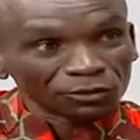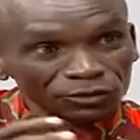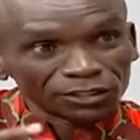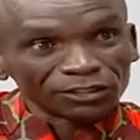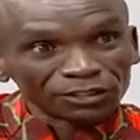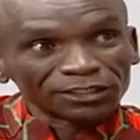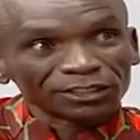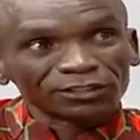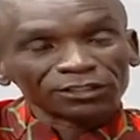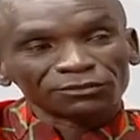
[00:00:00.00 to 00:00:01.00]

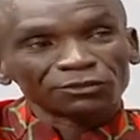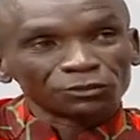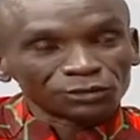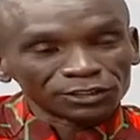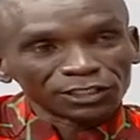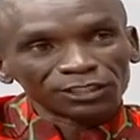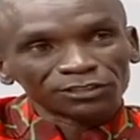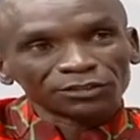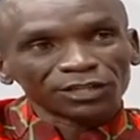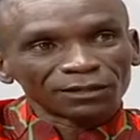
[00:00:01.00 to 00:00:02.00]
concentrate in order for good
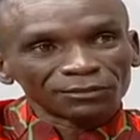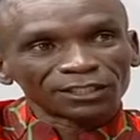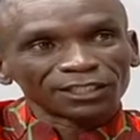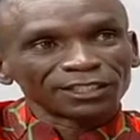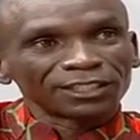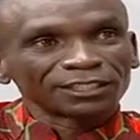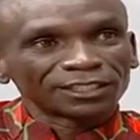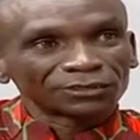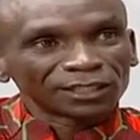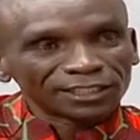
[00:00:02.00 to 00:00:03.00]
results to come in.
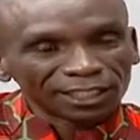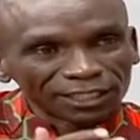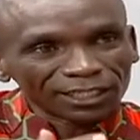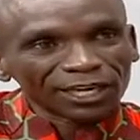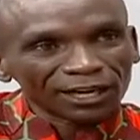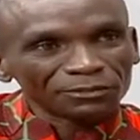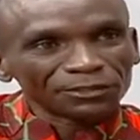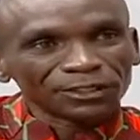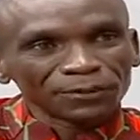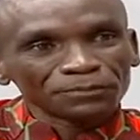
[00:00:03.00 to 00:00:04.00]
That's why they are really
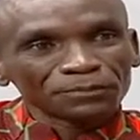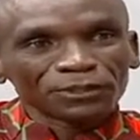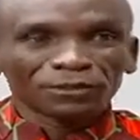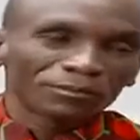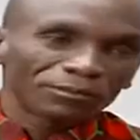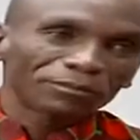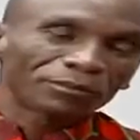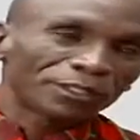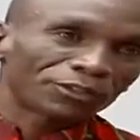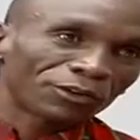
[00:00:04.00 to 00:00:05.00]
happy.
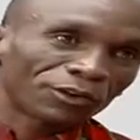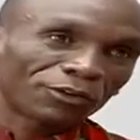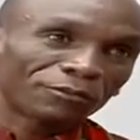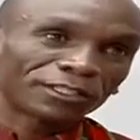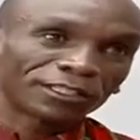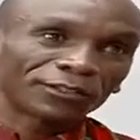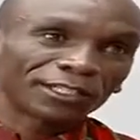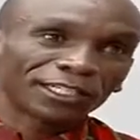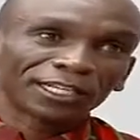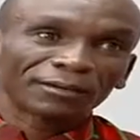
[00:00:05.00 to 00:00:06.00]
But all over the
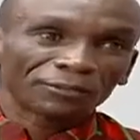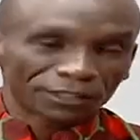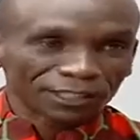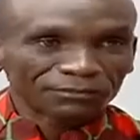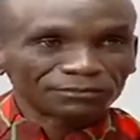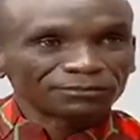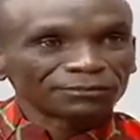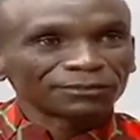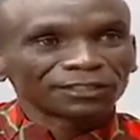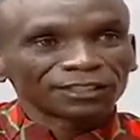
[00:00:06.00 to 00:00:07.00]
weekend, I'm with them.
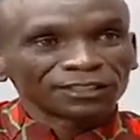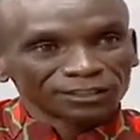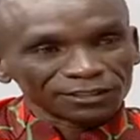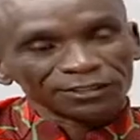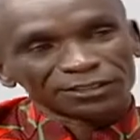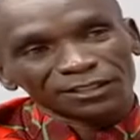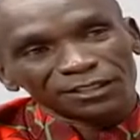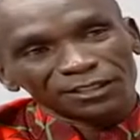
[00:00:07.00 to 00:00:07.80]
Yes.